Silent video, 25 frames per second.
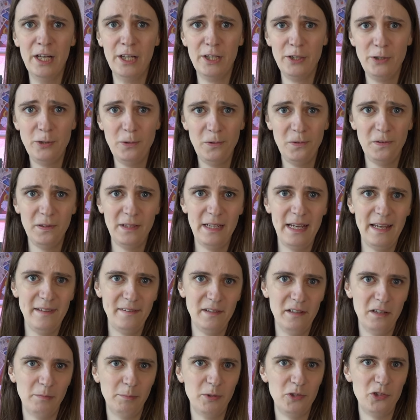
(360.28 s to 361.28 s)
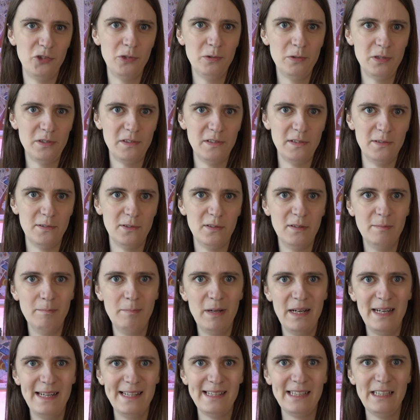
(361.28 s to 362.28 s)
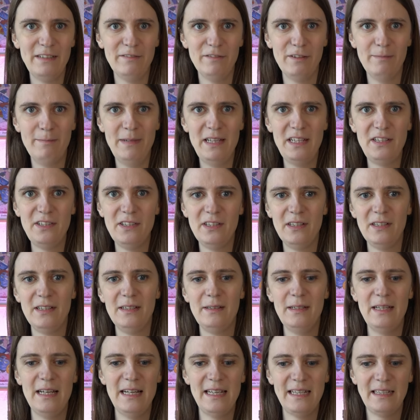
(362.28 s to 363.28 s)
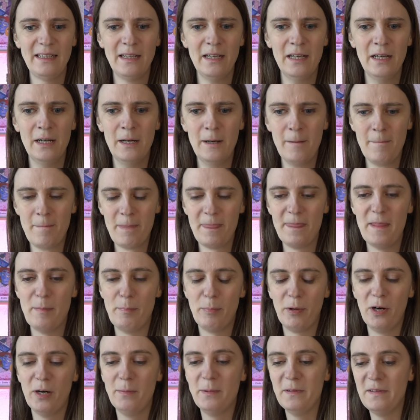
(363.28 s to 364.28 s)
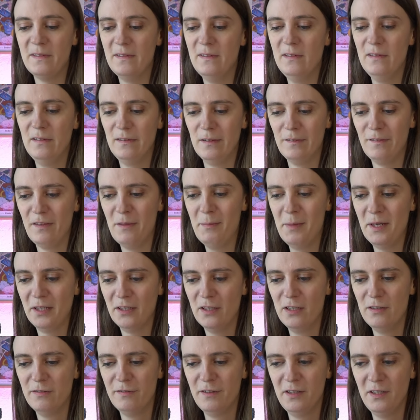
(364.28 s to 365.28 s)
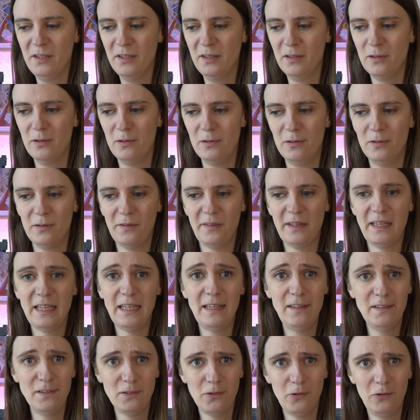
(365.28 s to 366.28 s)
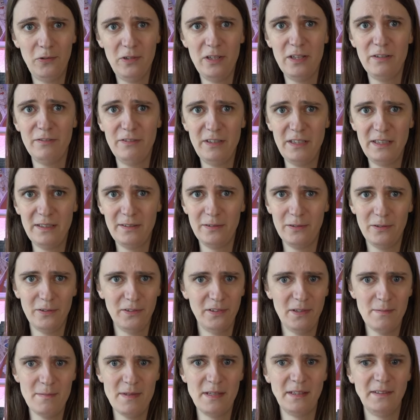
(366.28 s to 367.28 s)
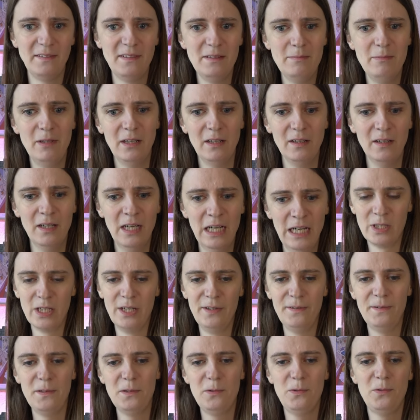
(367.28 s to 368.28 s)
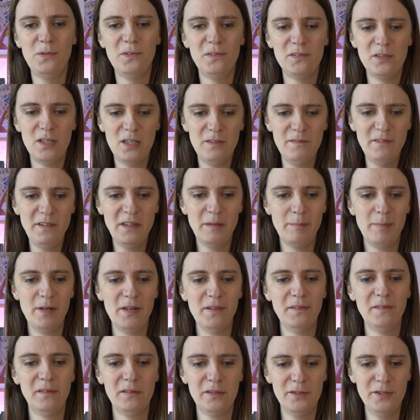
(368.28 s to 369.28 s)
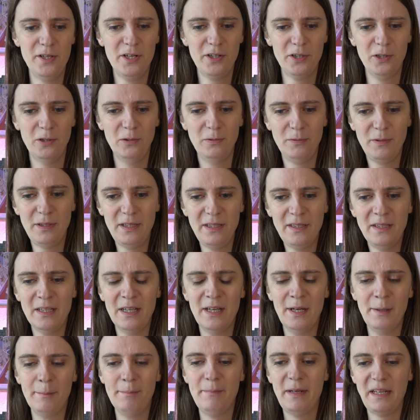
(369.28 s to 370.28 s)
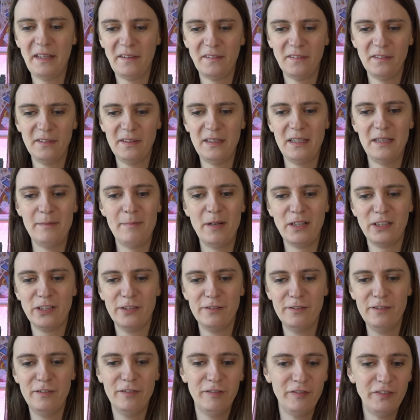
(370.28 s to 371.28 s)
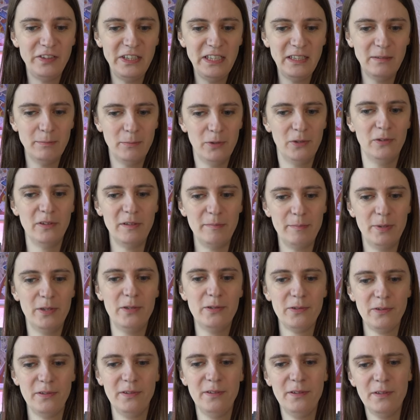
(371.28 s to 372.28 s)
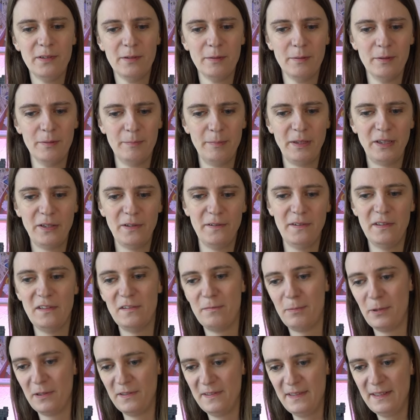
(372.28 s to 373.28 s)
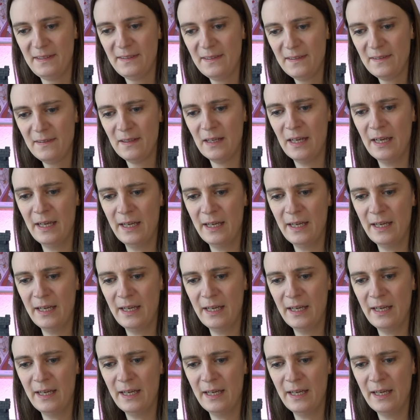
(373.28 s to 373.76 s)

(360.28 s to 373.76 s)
Use it as an opportunity to impart information like the properties of the MacGuffin or the history of it or something similar. So solving the puzzle not only makes the MacGuffin feel more important because it's protected,